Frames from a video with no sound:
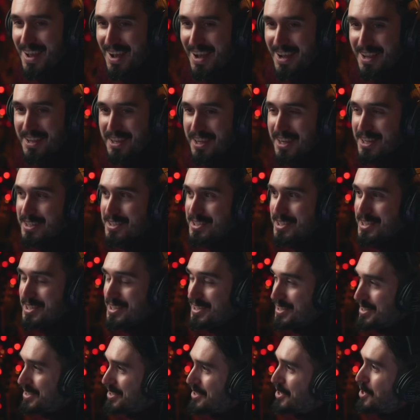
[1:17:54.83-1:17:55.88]
I hated
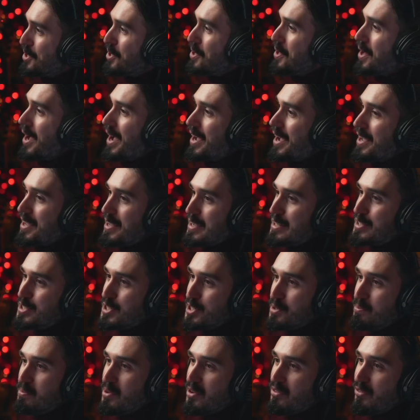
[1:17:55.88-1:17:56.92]
it. I hated
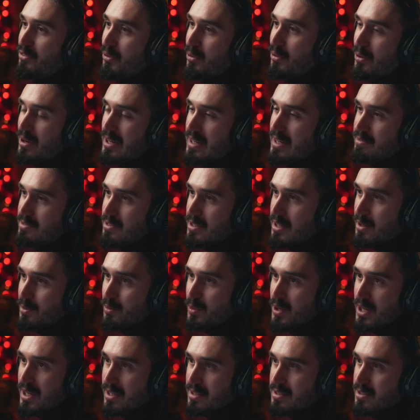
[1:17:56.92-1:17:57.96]
it before. It never really
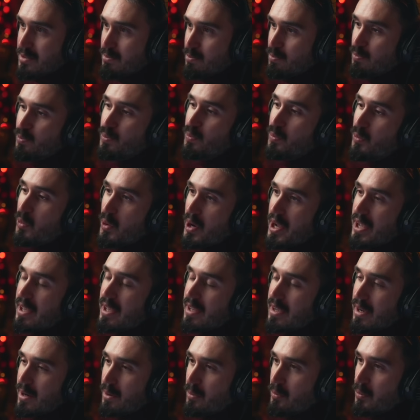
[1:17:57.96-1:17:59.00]
worked the way
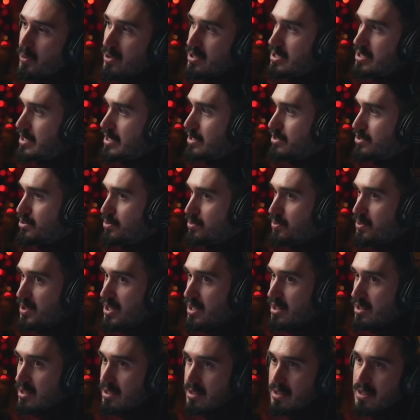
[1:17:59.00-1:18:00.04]
I wanted it to
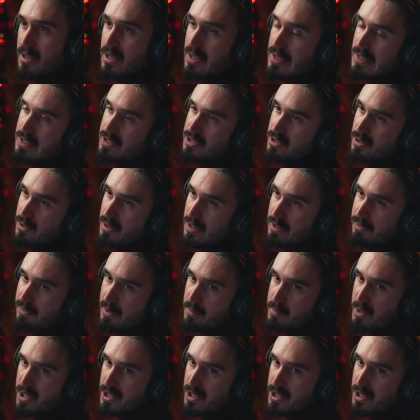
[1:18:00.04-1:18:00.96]
work. So if I'm